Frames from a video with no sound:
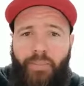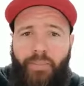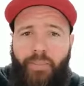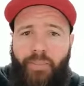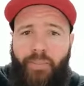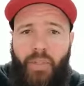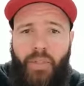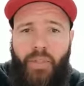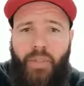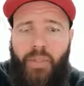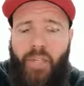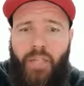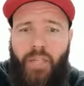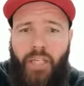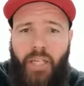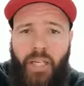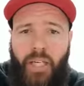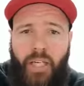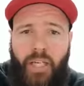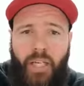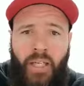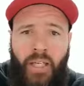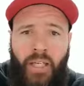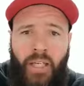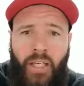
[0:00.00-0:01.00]

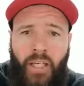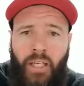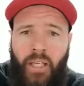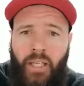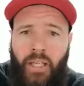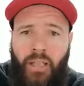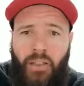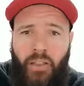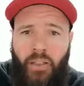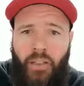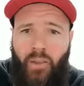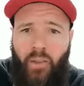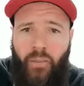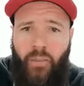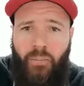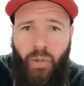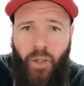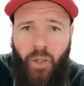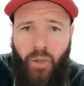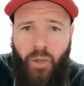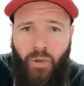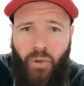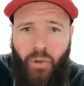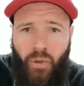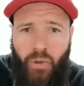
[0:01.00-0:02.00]
singing and doing
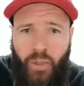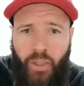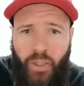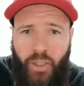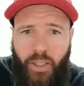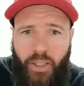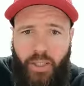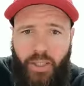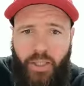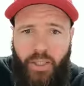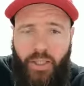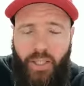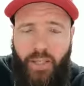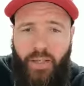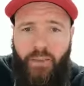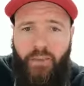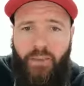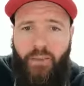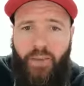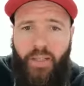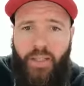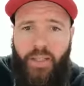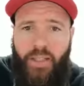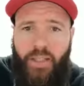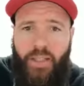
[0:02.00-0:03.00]
poetry at
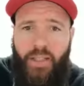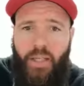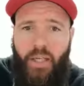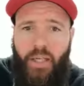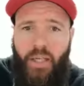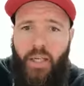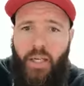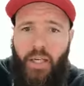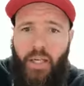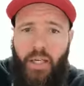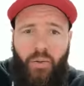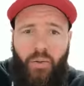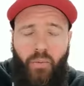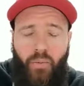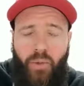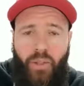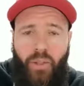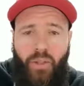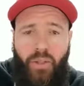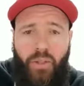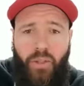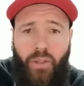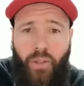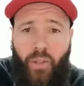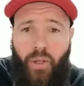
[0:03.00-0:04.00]
Stedfords, and we
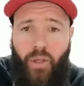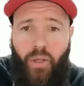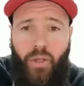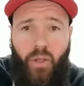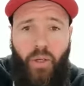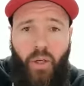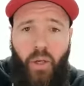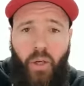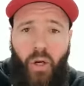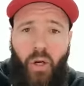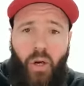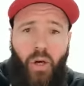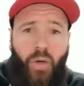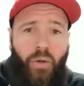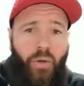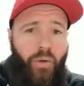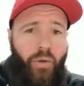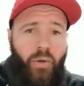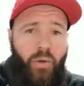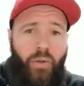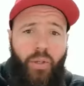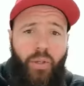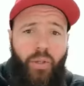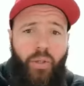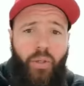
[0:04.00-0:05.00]
used to go
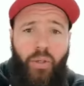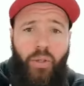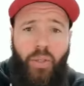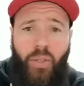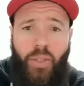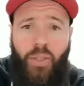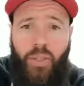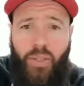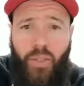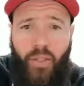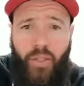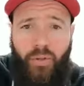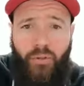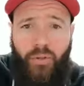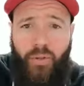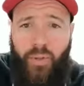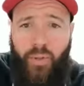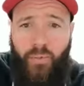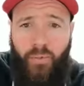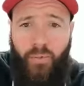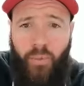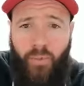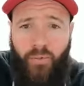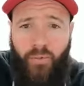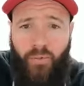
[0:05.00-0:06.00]
to Stedfords
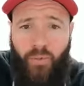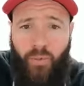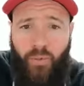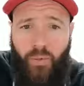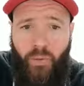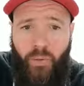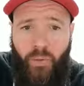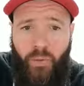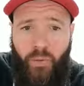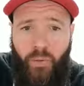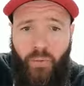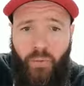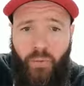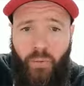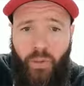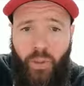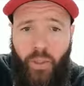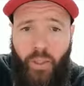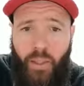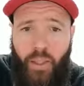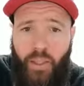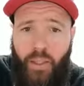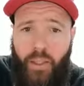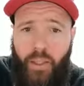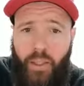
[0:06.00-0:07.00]
and perform
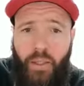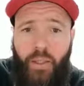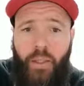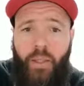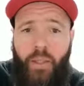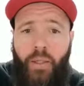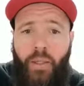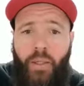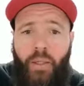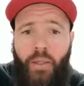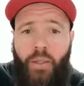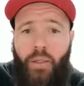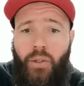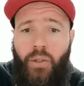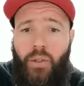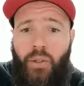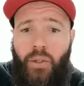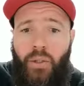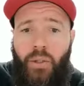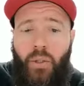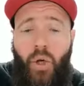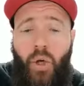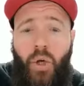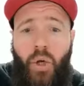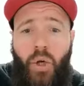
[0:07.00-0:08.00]
like
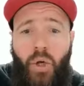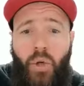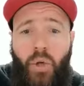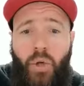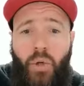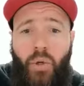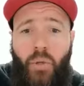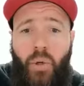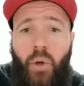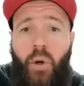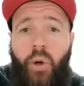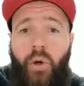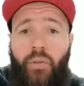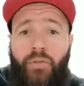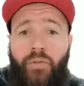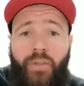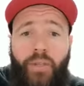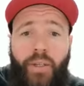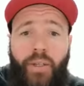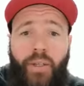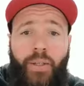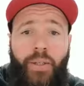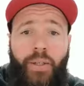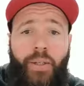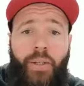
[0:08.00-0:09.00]
so
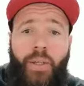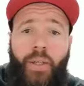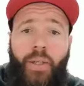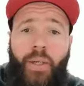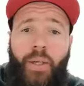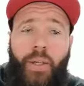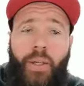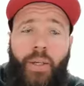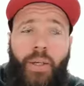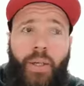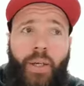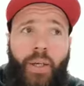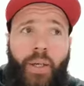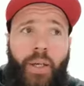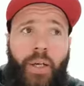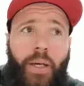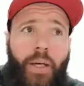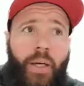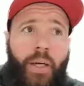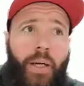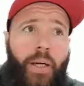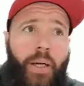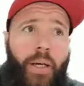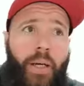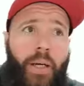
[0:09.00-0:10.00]
often.
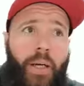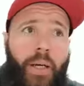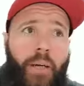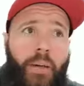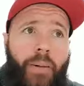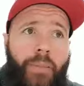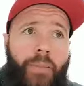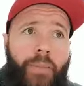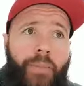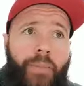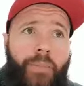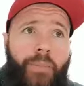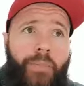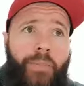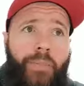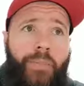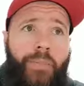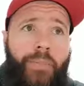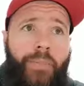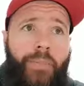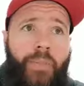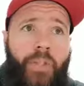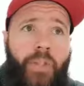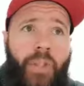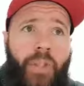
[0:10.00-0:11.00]
And
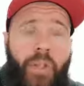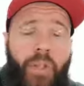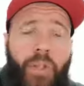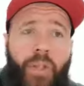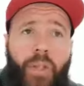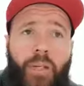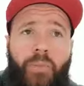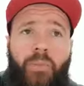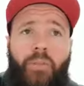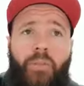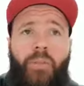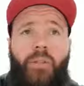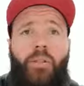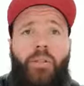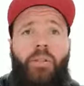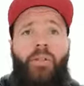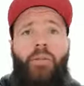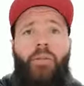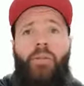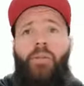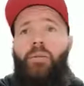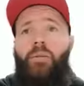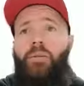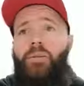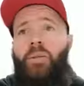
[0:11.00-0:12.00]
so that
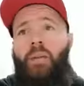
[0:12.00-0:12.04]
was